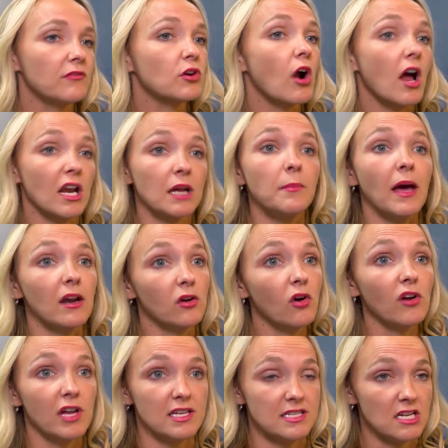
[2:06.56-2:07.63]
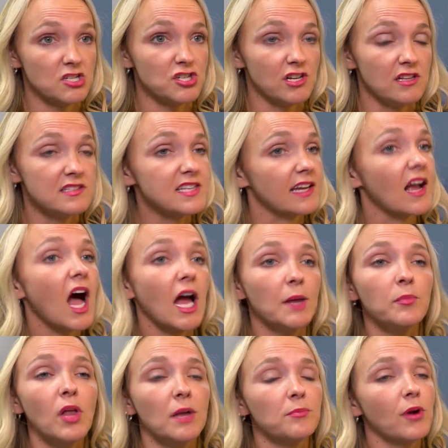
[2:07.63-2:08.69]
of chronic medical conditions like high
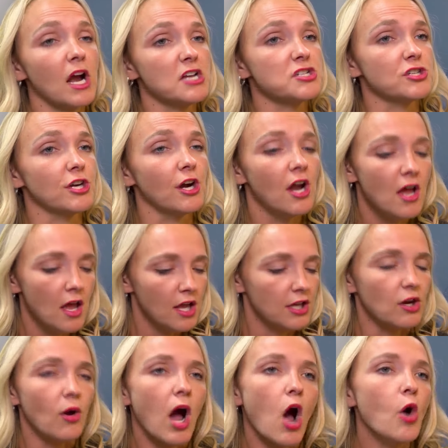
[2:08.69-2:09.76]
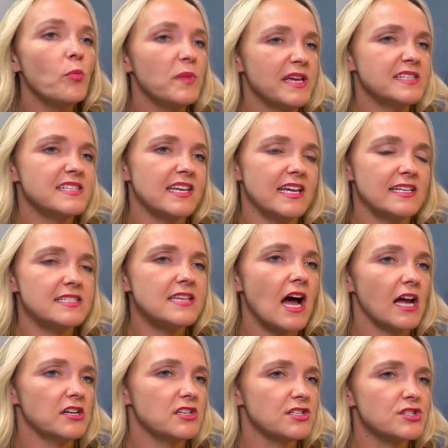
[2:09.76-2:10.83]
blood pressure. You know, obesity is
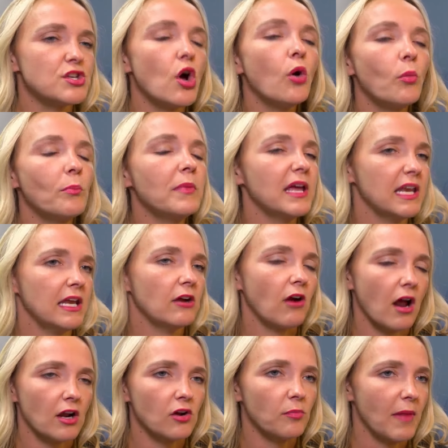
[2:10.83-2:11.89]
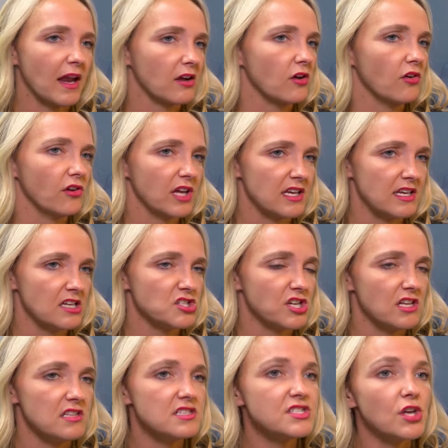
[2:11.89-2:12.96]
tied to so many chronic medical
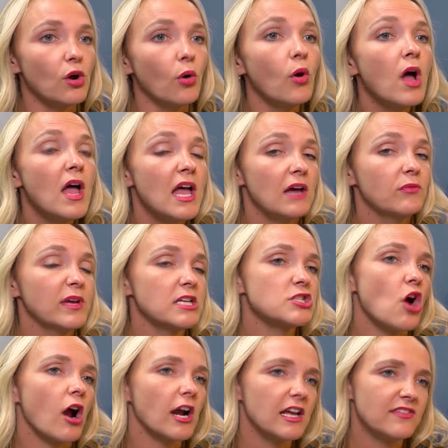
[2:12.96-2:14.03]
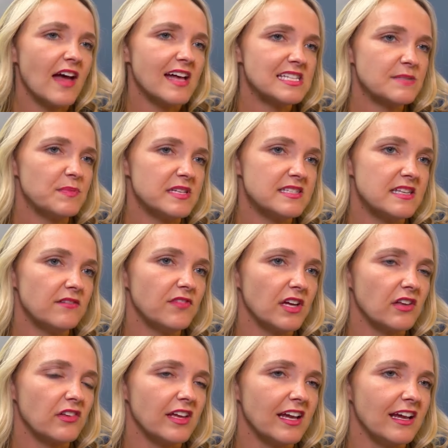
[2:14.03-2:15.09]
conditions. So if we can target that
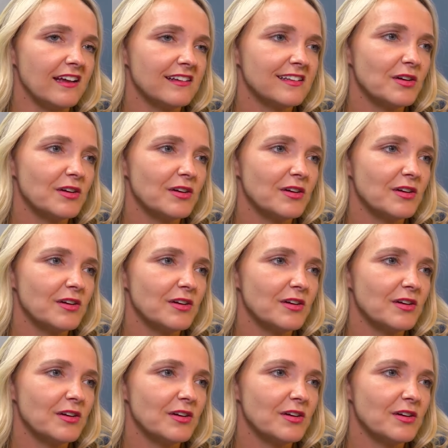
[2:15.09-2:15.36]
specifically,